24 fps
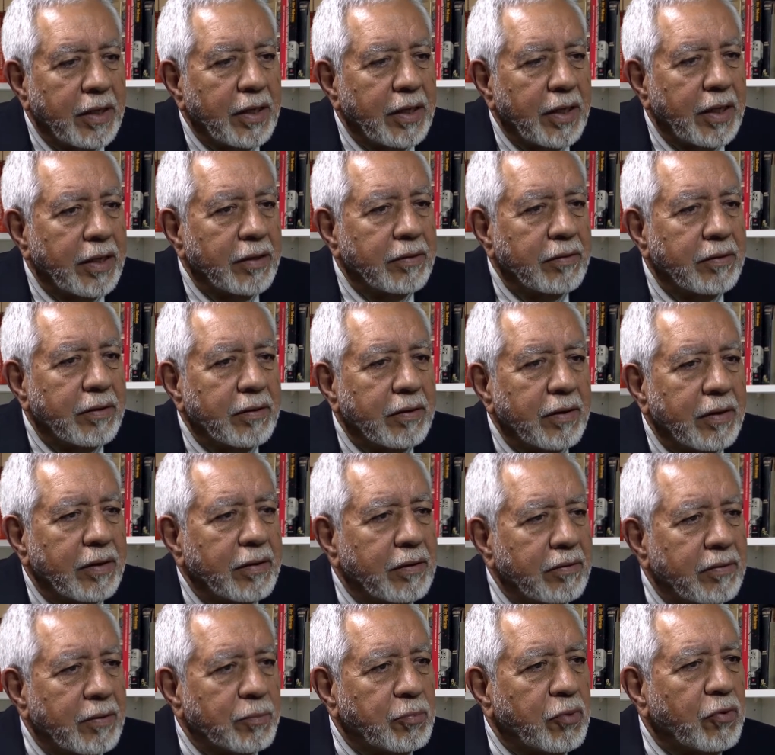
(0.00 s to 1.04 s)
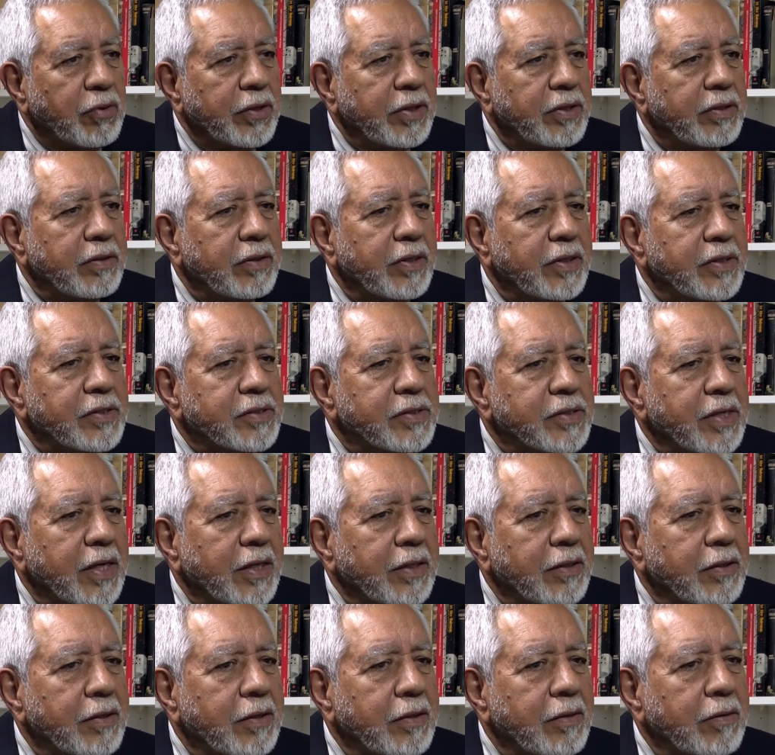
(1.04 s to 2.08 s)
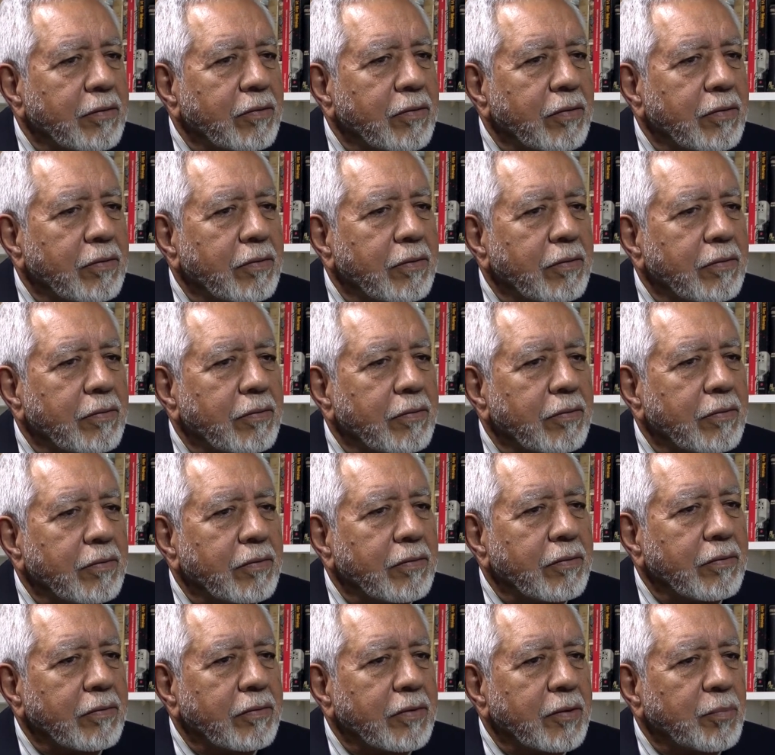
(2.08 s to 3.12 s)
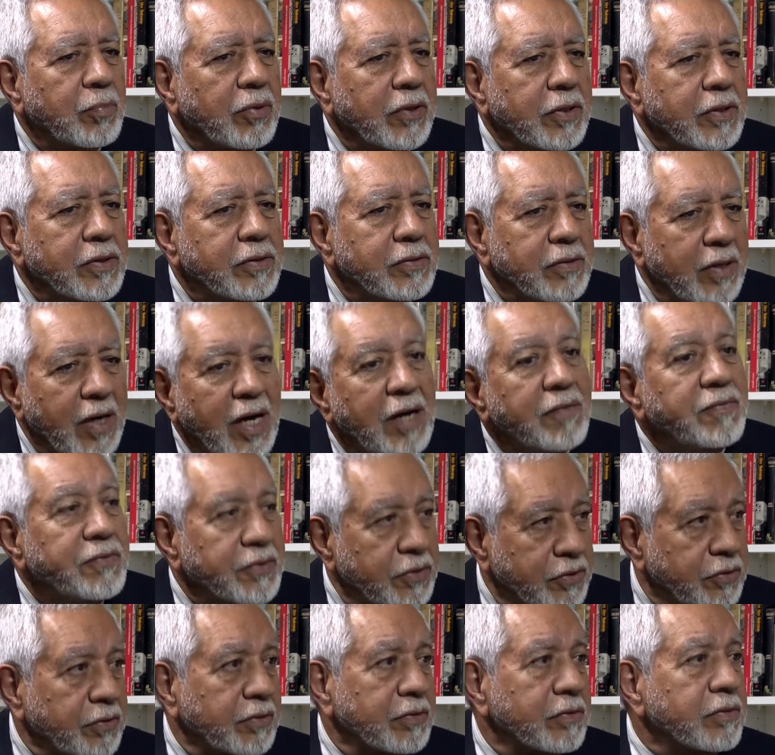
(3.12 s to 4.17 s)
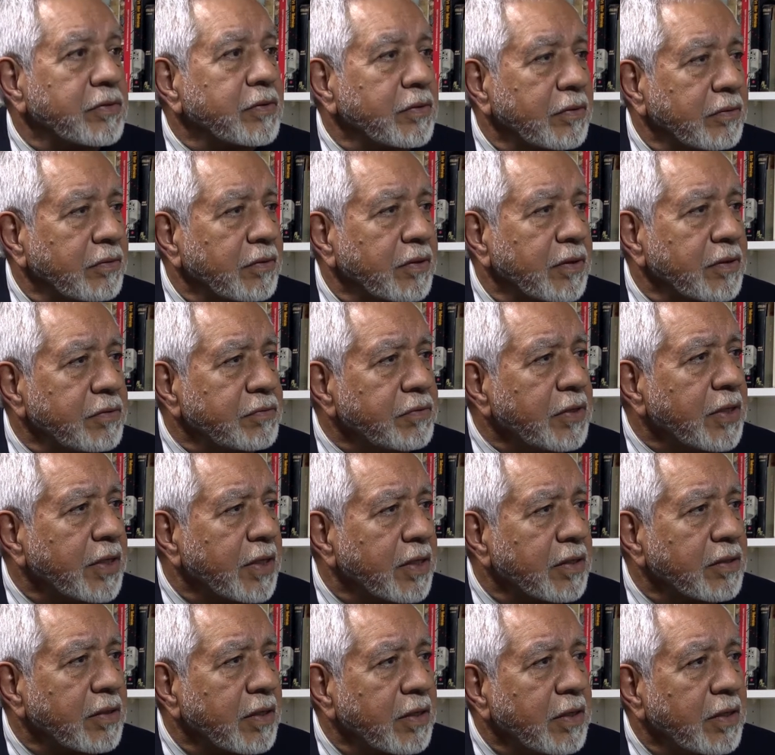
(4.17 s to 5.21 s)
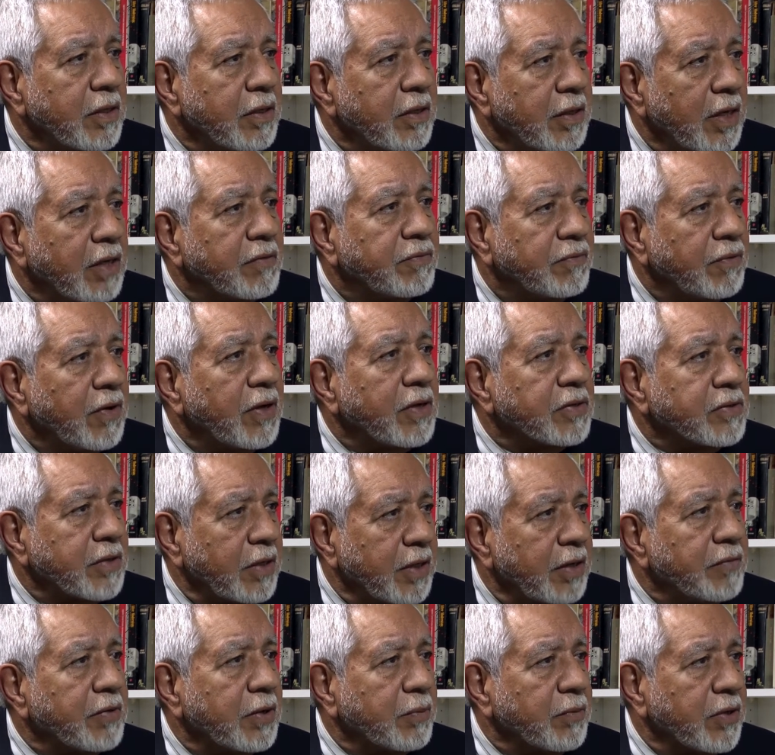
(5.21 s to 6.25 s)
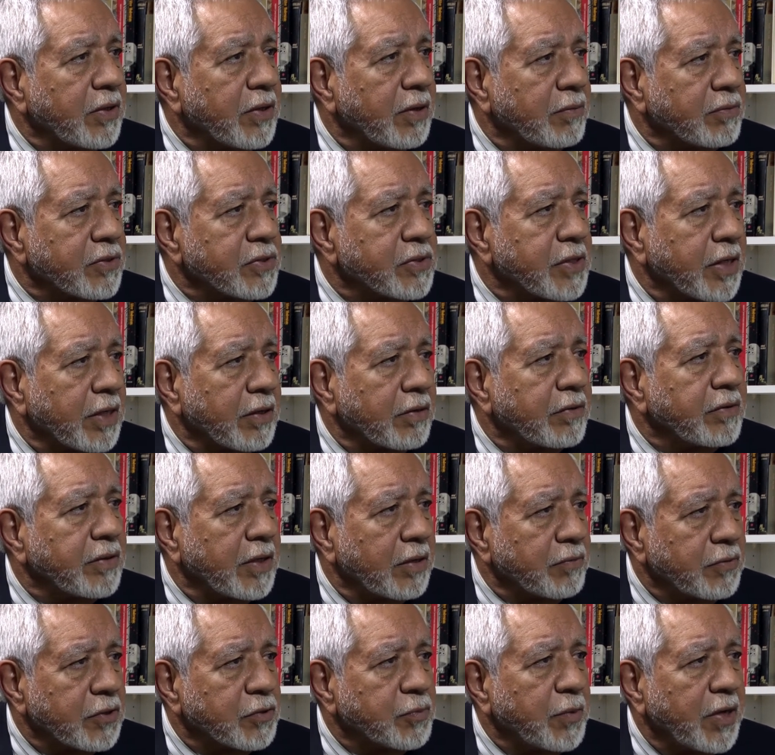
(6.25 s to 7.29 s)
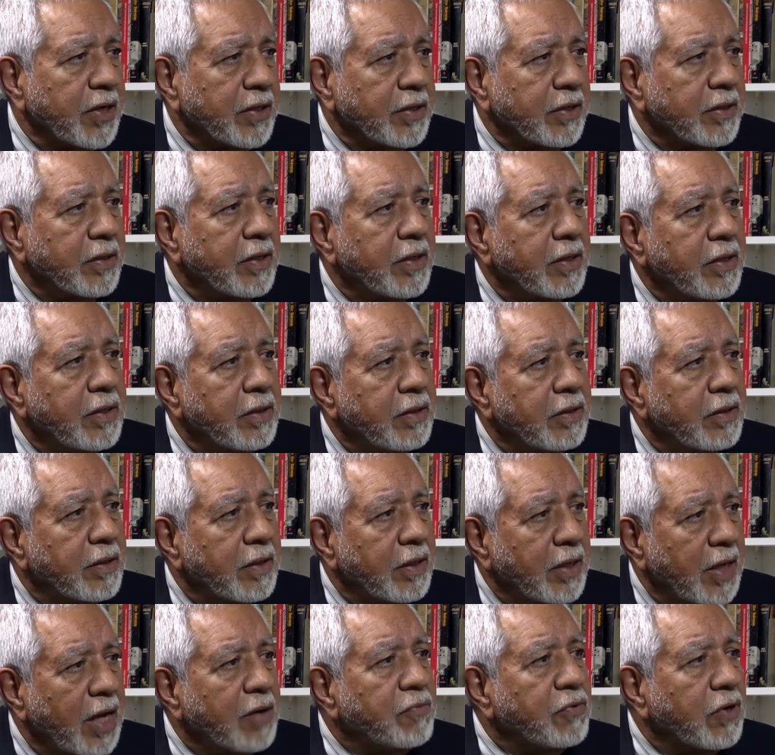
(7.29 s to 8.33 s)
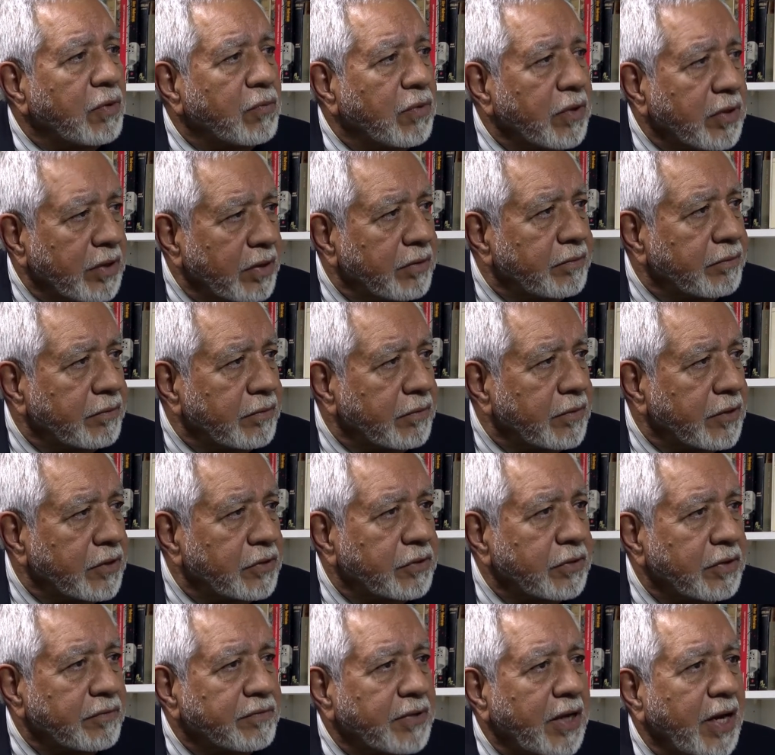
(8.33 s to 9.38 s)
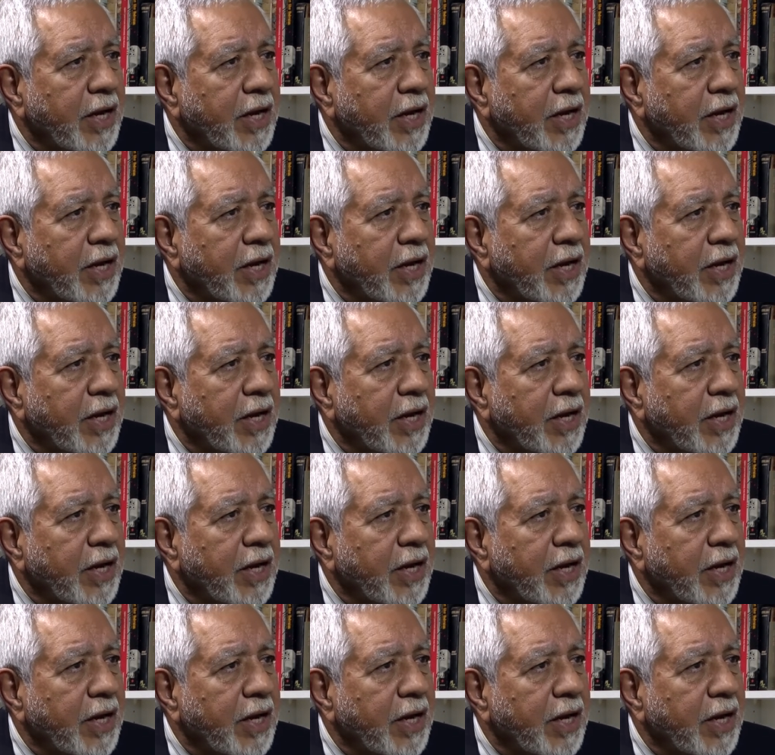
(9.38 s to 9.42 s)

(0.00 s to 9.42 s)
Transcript: And the point is that the police officers, because really it falls on everyone that was there and that responded. Everyone should have